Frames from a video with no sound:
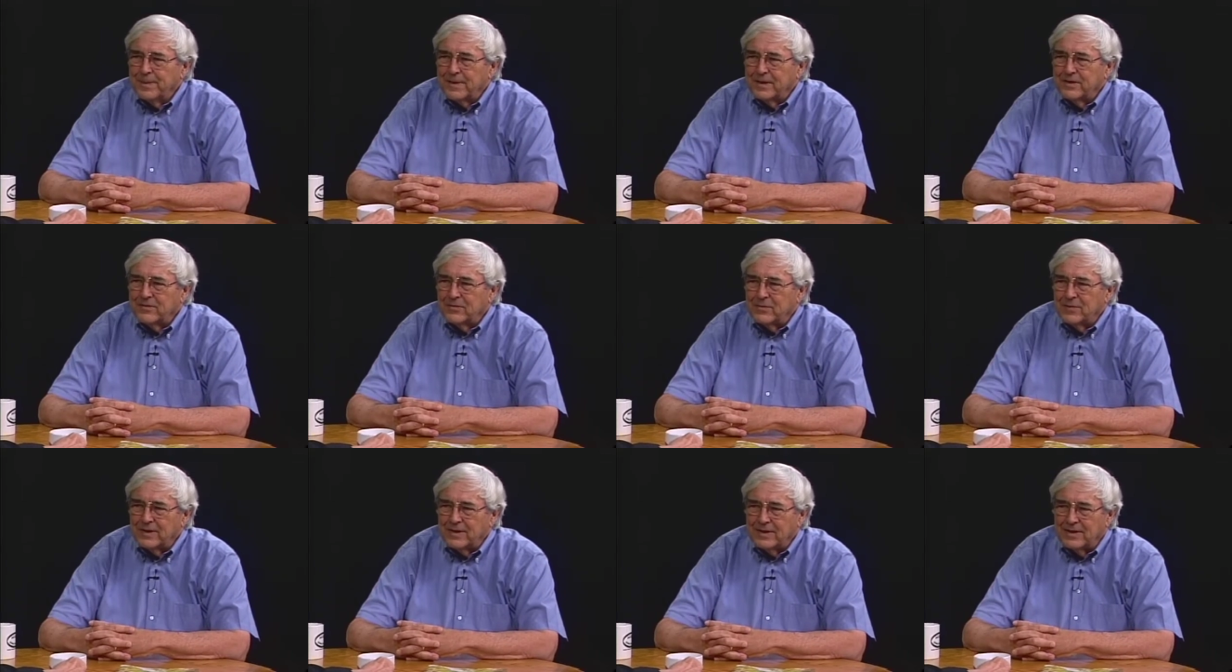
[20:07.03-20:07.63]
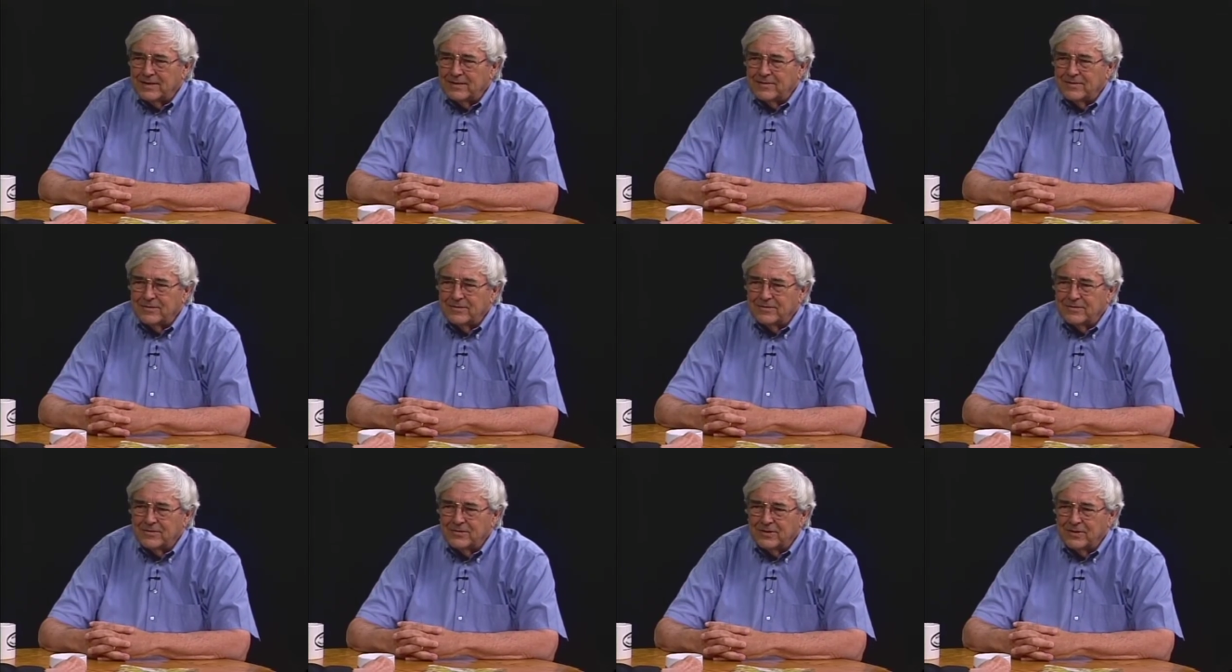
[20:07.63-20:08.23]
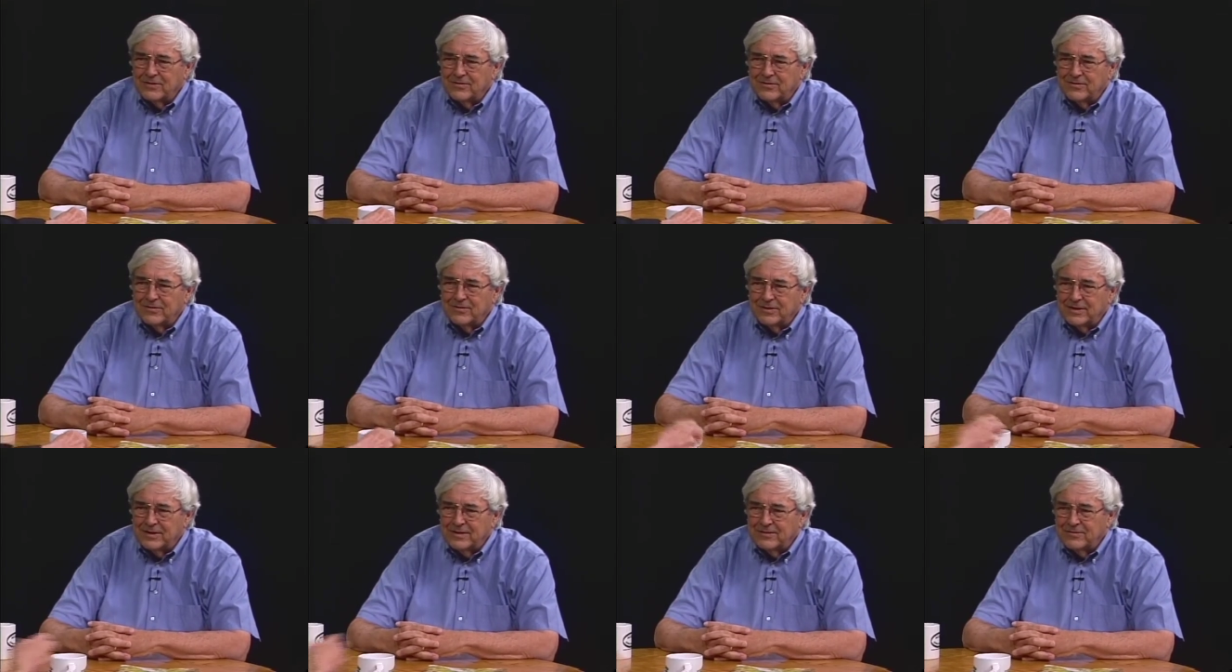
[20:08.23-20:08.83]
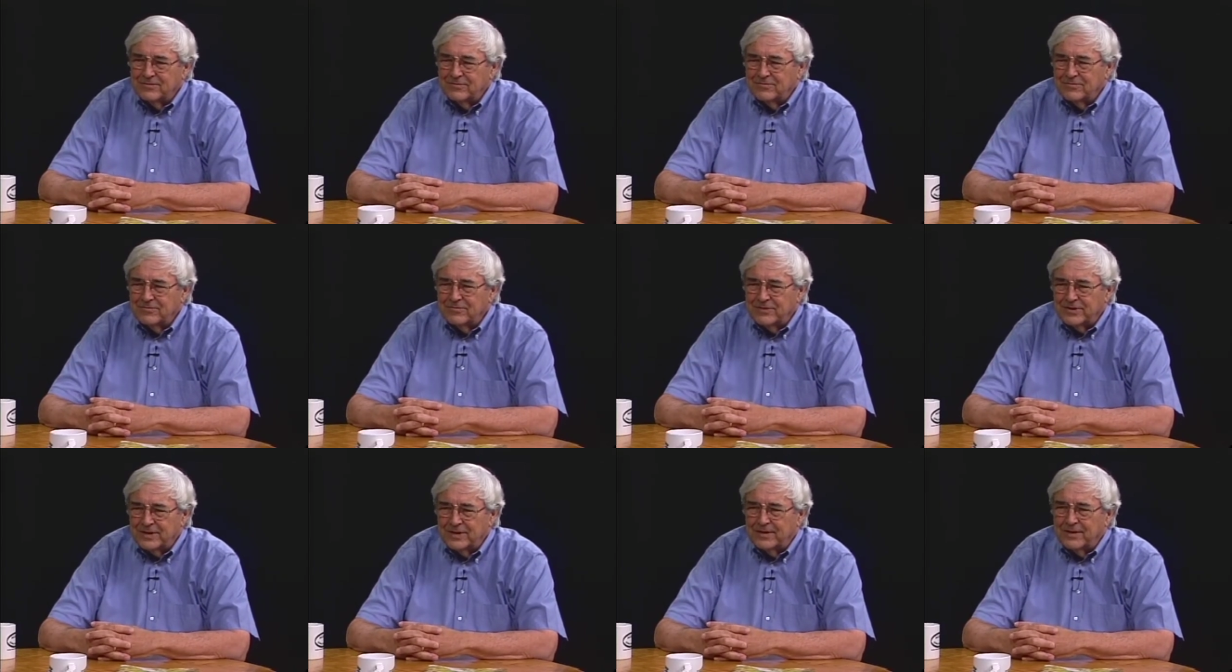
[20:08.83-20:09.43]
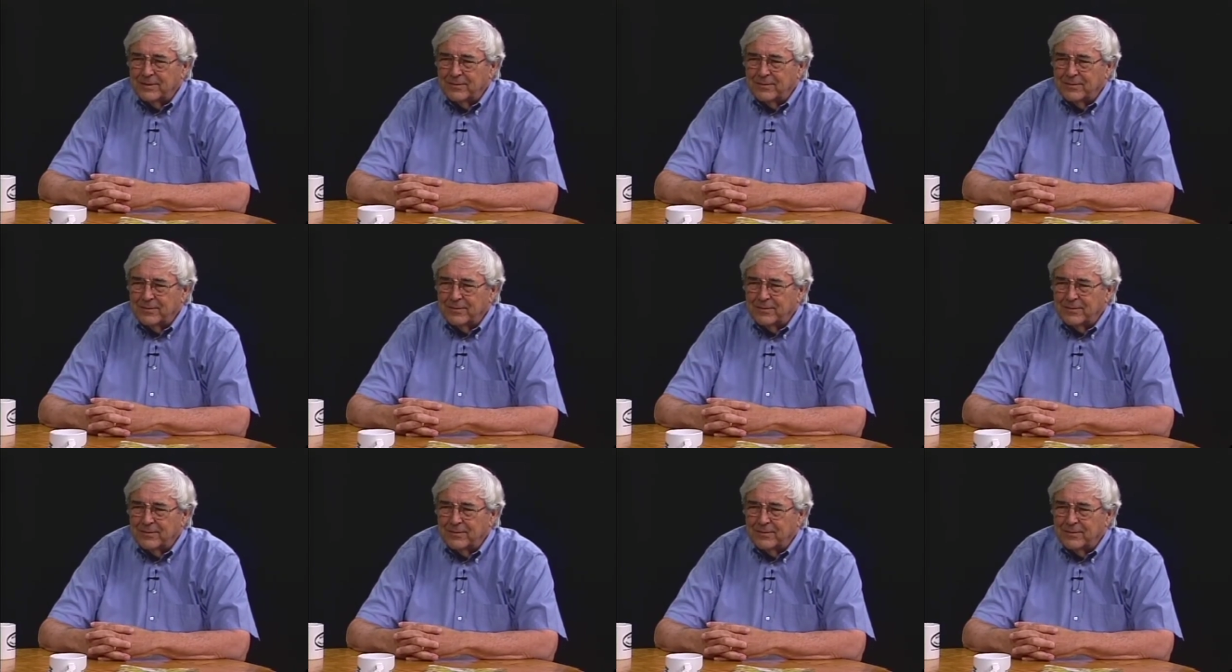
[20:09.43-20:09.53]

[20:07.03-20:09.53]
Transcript: is what I sort of see.